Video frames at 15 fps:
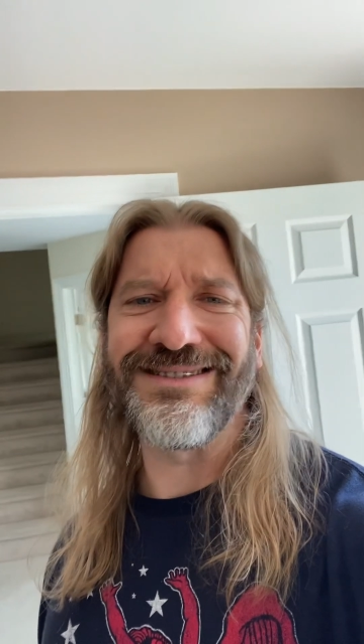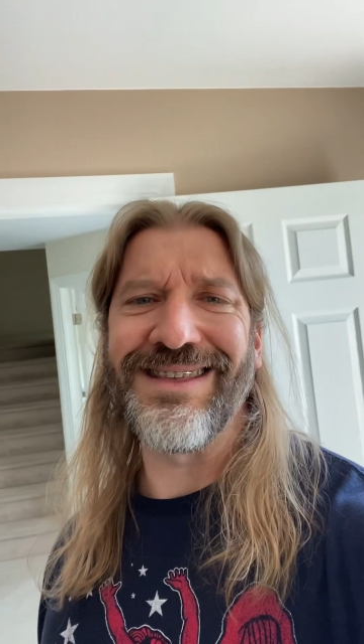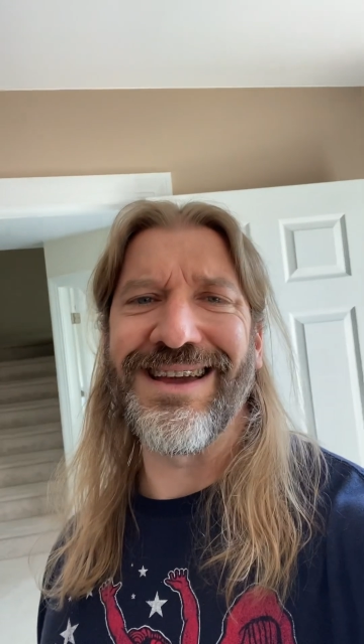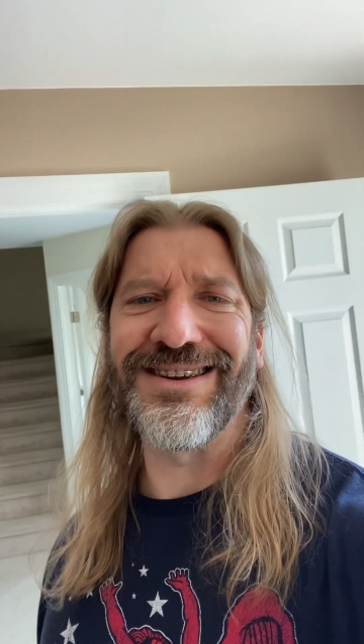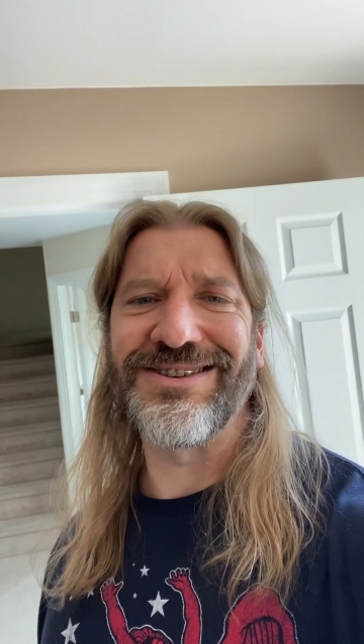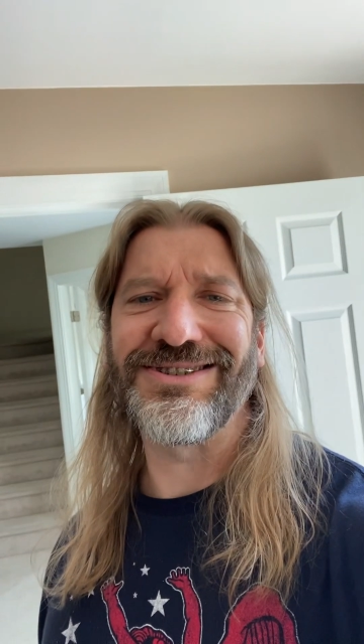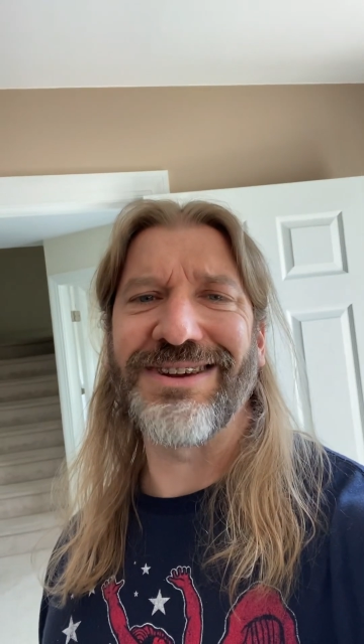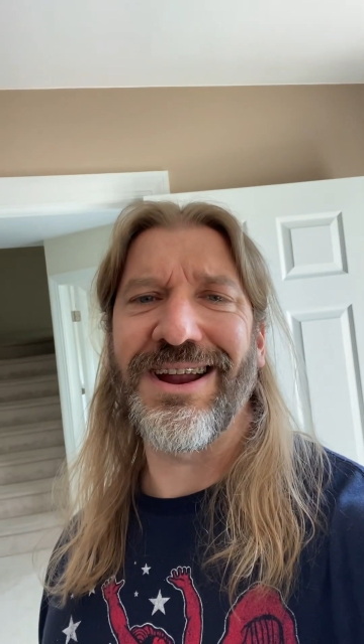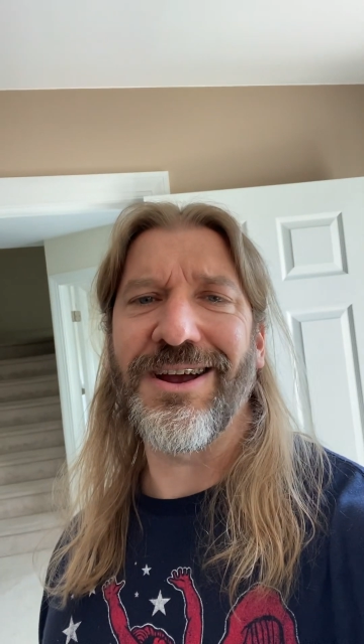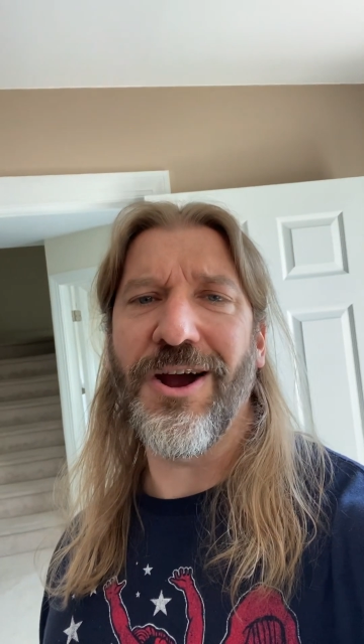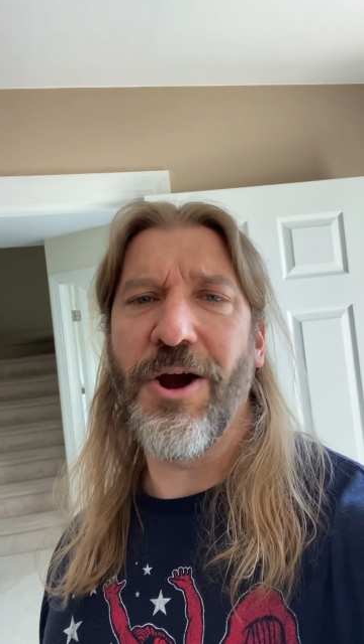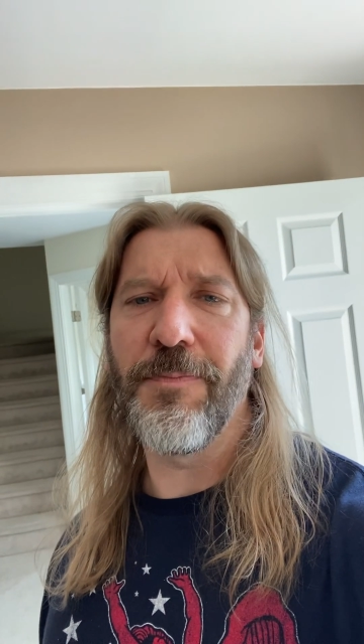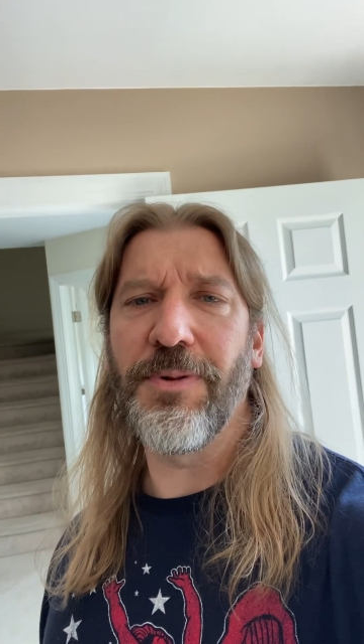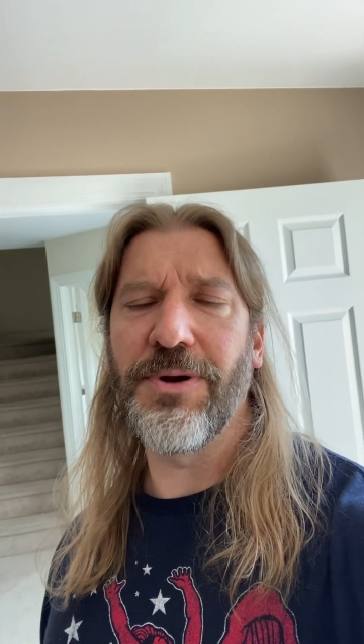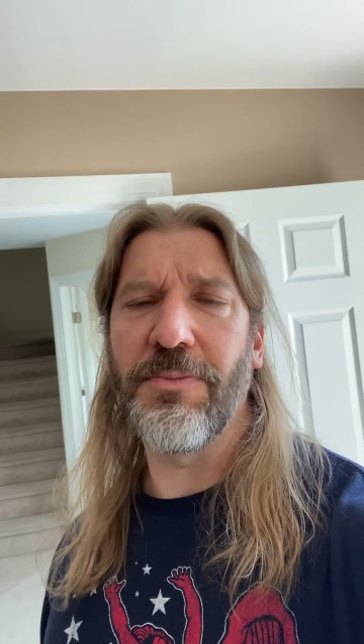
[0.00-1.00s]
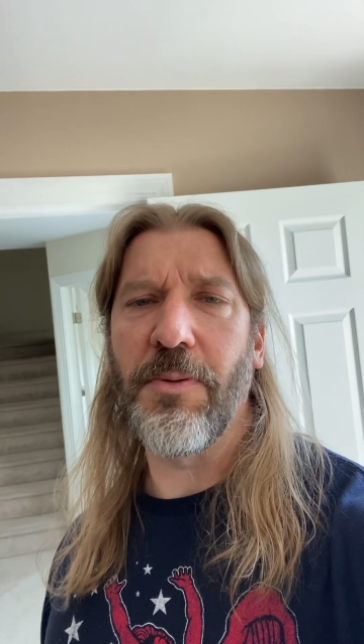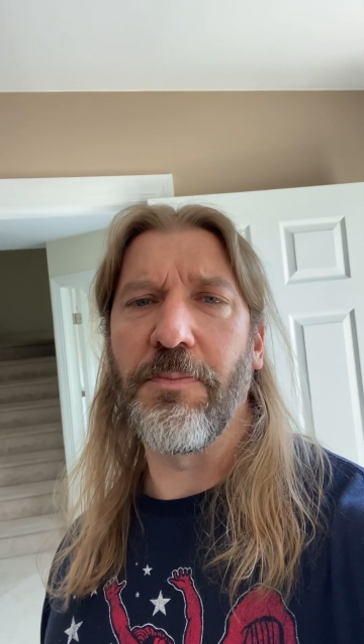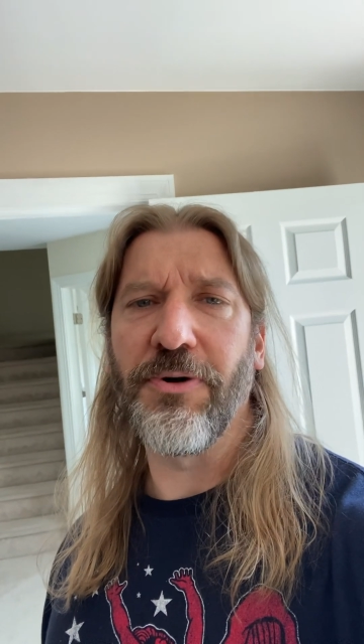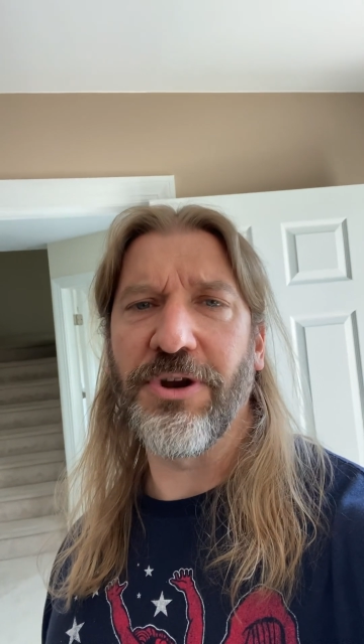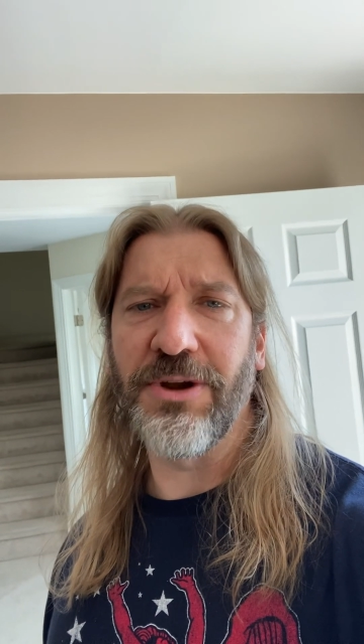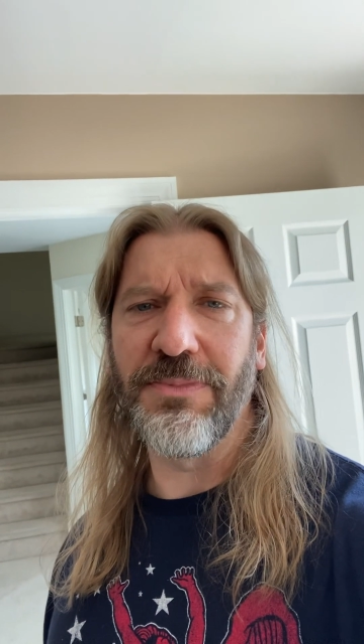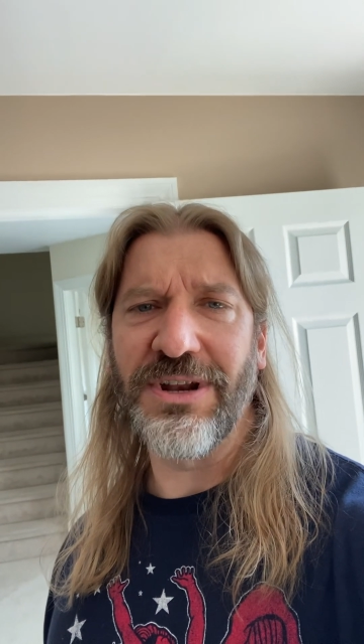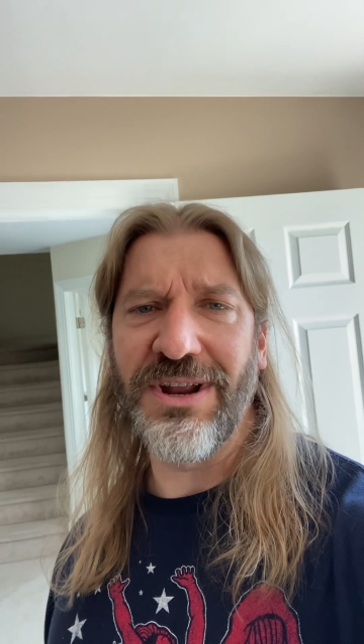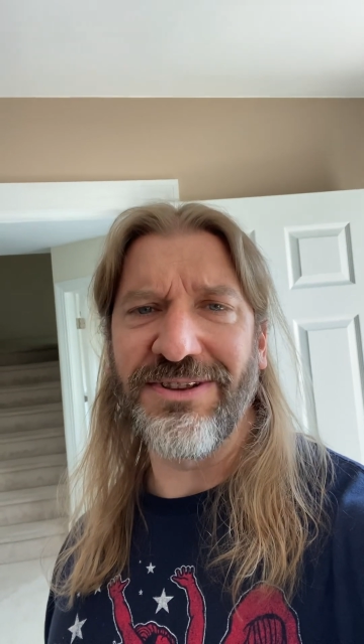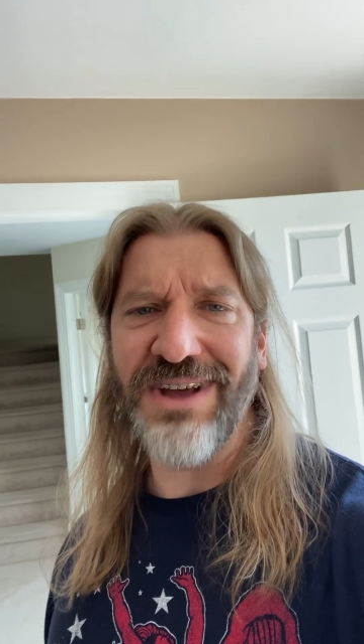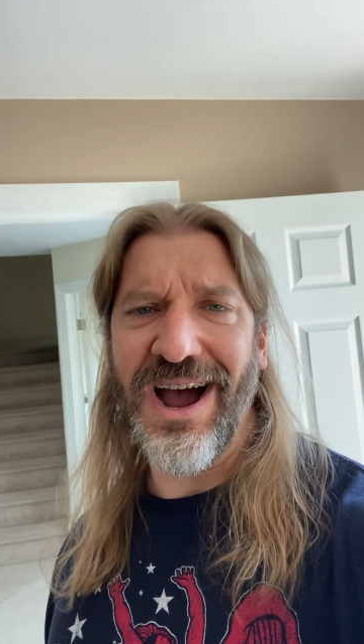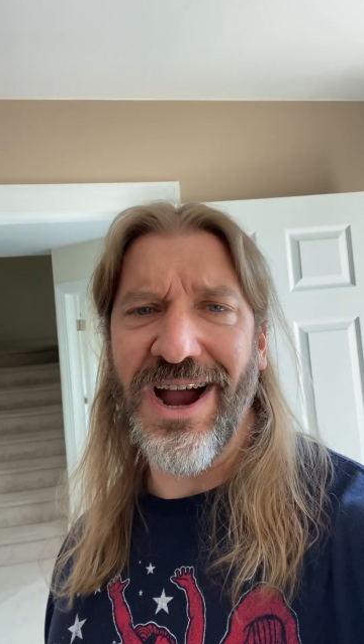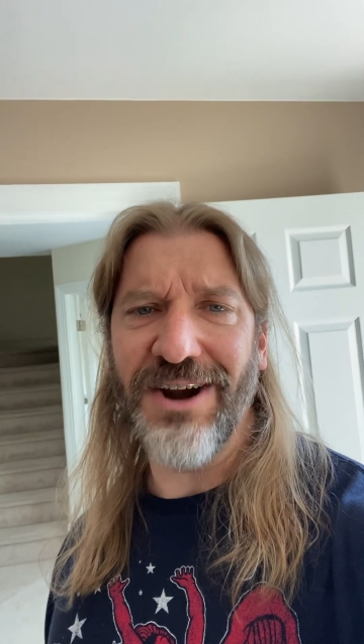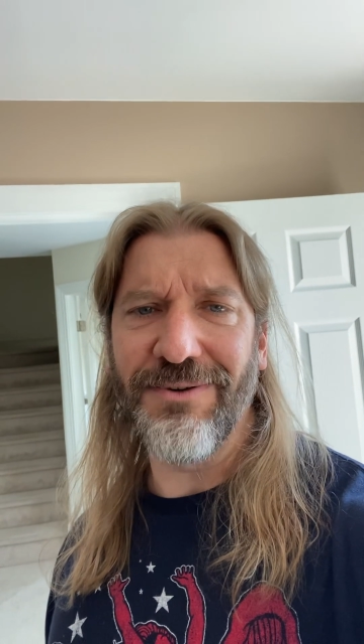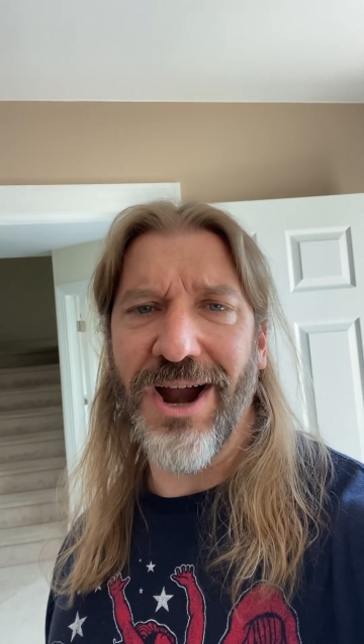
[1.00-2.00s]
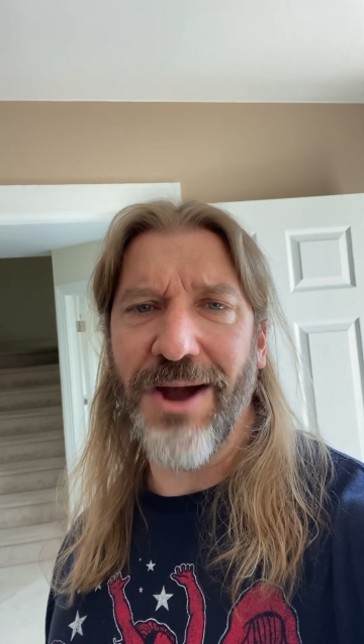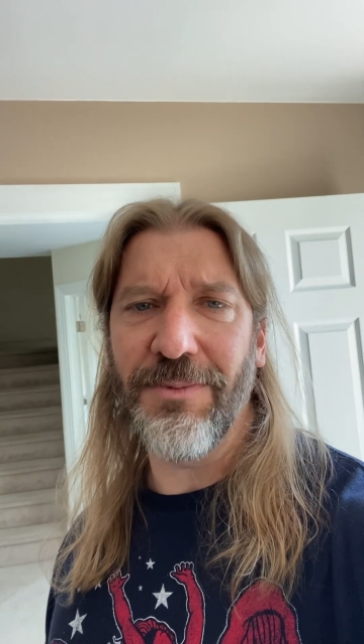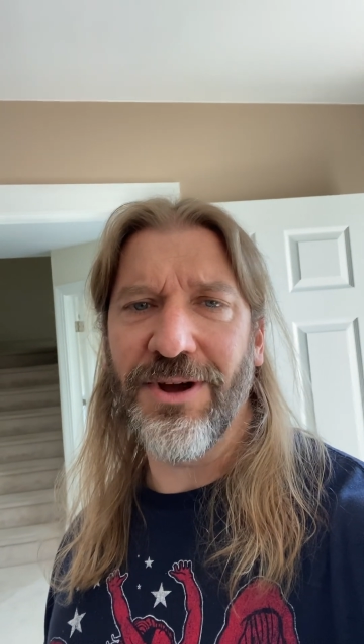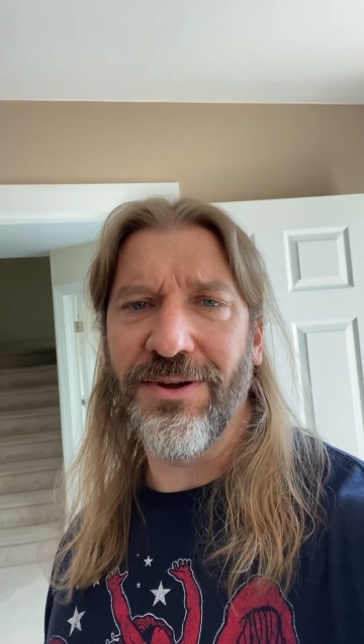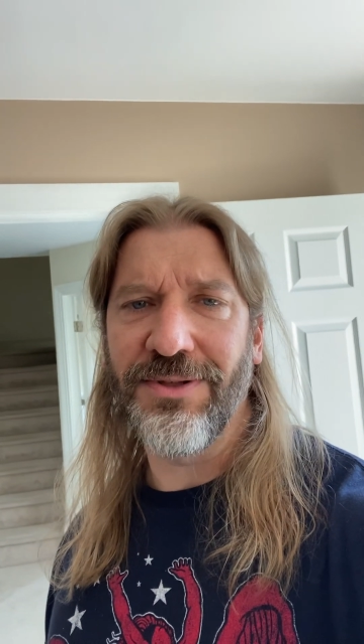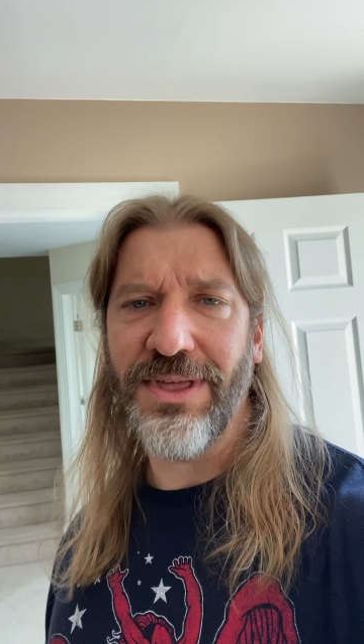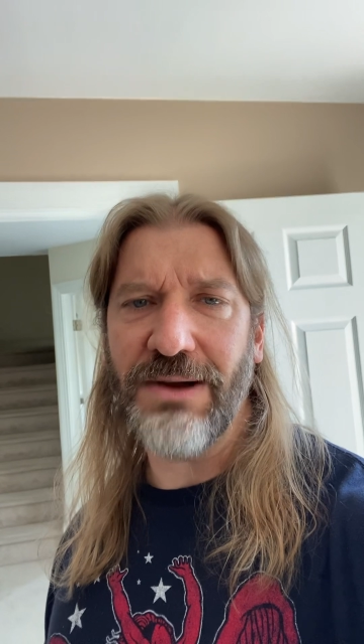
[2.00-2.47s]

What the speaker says: think? Should I open them and put them in a diorama?